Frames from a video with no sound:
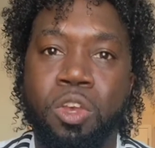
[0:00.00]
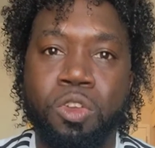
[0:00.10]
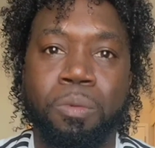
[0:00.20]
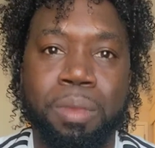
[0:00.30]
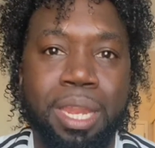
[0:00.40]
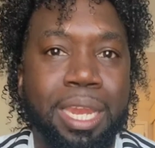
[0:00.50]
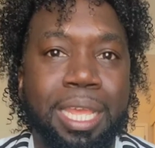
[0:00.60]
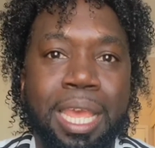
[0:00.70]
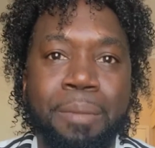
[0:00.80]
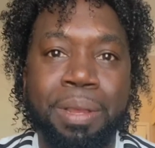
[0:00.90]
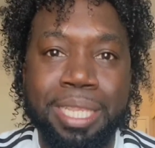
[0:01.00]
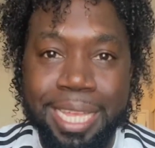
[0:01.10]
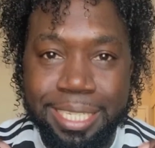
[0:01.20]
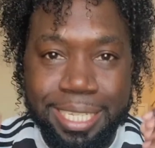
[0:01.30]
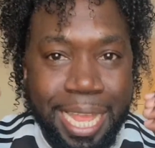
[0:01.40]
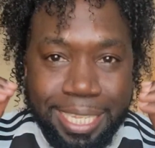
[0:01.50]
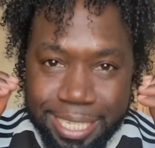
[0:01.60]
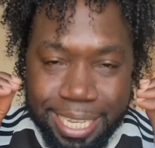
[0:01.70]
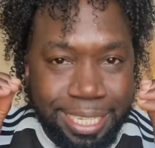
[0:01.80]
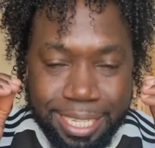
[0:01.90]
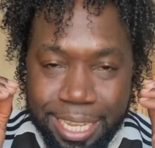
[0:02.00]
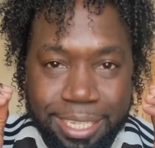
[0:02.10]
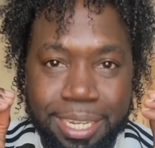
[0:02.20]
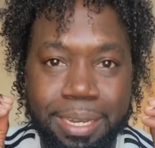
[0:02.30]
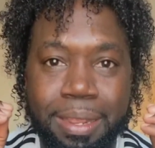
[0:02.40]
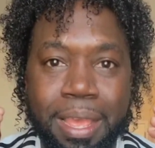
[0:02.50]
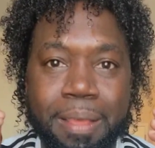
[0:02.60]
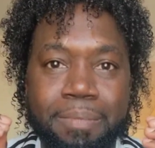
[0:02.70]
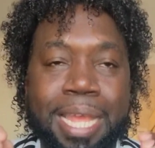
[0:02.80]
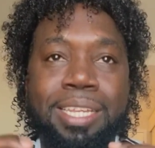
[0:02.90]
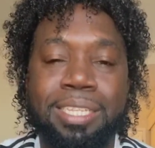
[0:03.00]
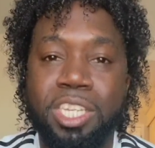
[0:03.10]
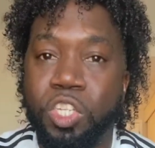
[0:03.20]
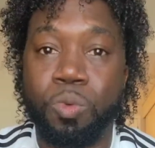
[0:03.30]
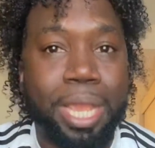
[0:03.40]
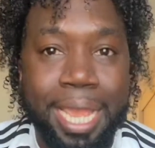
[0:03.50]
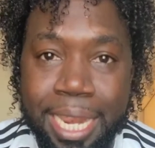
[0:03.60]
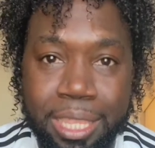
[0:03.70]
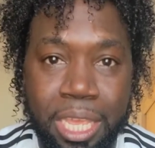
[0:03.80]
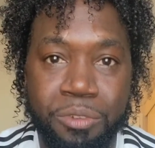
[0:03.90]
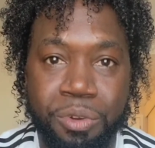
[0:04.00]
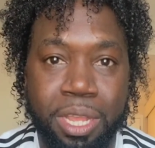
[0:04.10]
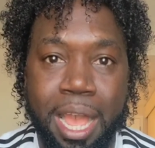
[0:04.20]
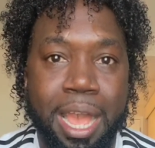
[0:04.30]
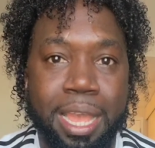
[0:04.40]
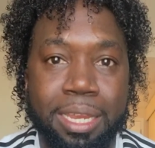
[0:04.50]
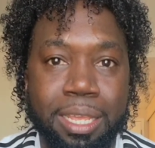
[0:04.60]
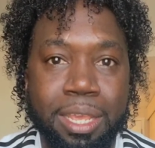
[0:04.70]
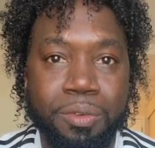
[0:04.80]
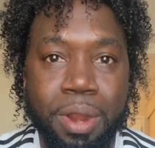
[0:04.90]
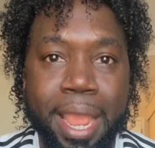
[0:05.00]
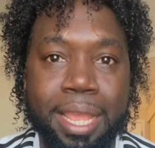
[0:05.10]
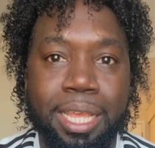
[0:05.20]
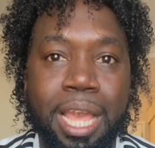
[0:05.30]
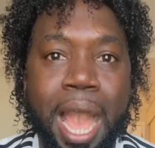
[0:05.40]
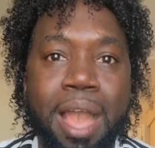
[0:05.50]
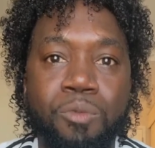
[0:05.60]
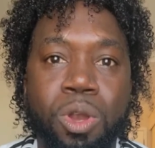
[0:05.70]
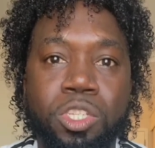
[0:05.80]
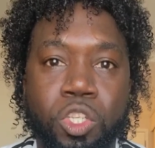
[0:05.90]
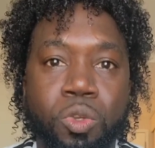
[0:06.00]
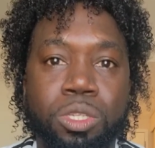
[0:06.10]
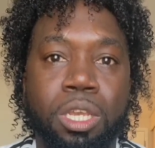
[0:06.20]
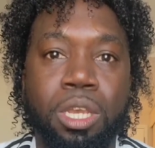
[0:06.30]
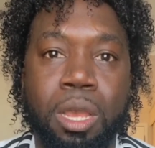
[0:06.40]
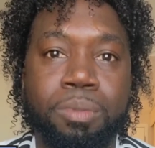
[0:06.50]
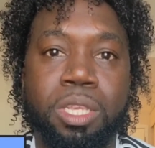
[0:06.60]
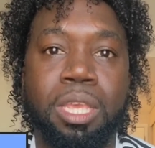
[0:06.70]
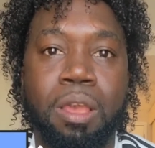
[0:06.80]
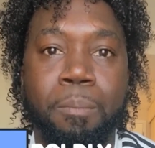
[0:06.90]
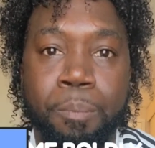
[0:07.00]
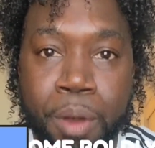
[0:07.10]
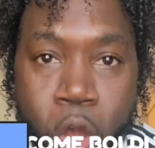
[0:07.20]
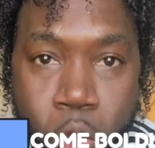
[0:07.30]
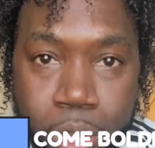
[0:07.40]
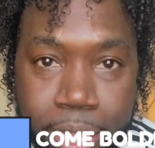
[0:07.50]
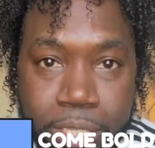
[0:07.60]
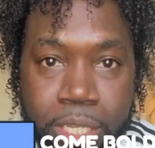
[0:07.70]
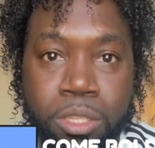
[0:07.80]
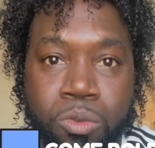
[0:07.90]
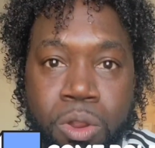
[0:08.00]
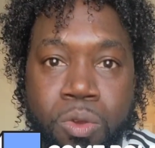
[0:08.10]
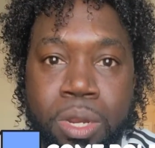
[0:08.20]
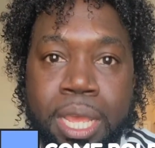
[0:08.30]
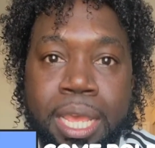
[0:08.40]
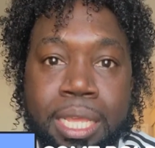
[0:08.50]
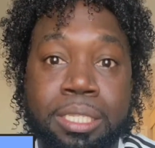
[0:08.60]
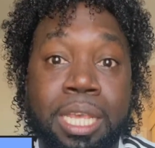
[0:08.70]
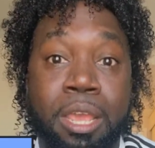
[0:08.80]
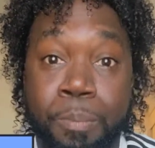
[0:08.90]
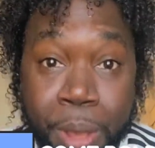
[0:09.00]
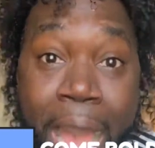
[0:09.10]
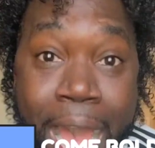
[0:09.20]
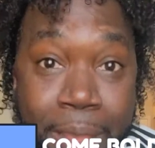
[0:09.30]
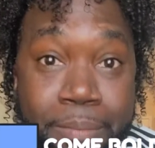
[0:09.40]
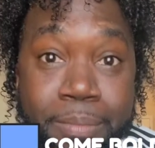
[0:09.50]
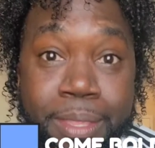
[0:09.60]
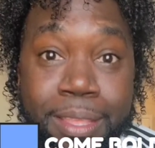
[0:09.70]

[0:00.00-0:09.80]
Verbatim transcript: so humility, but that's that's that doesn't that doesn't do anything for God right? God wants you to come to him boldly to the throne and say, Pop,